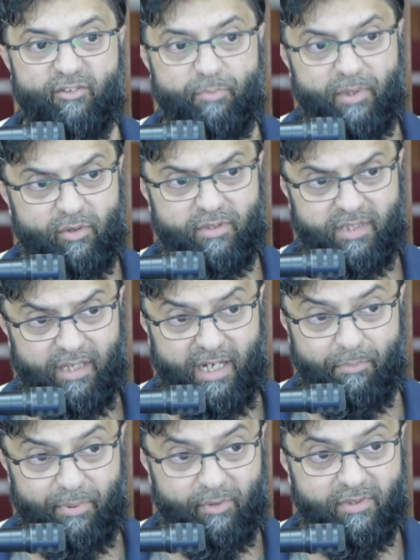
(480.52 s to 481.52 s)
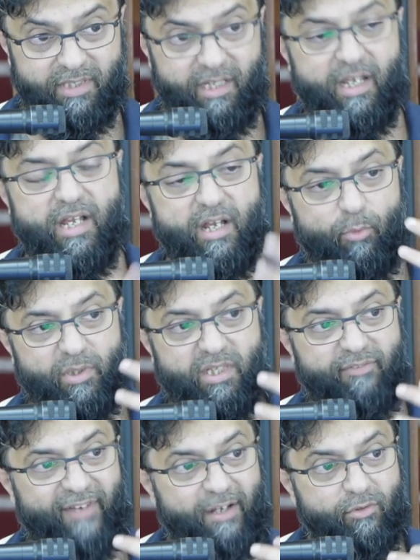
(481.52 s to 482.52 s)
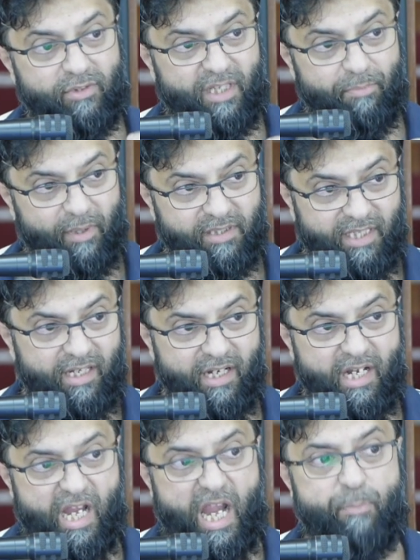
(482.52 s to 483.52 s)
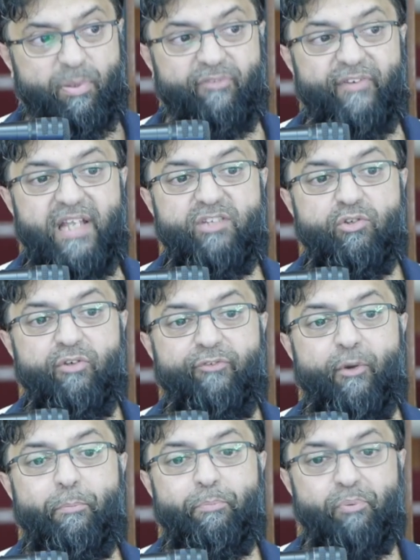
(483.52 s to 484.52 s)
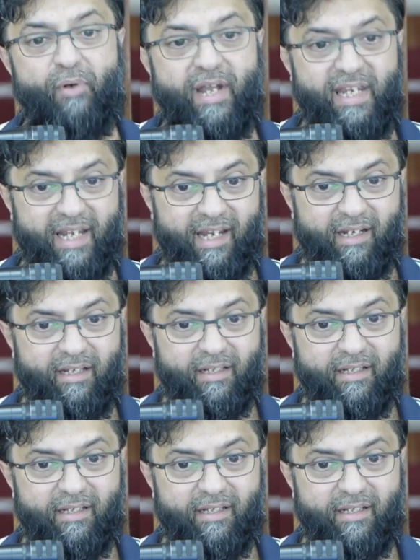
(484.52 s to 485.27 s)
of purity, impurity which is found on the body it prevents you from praying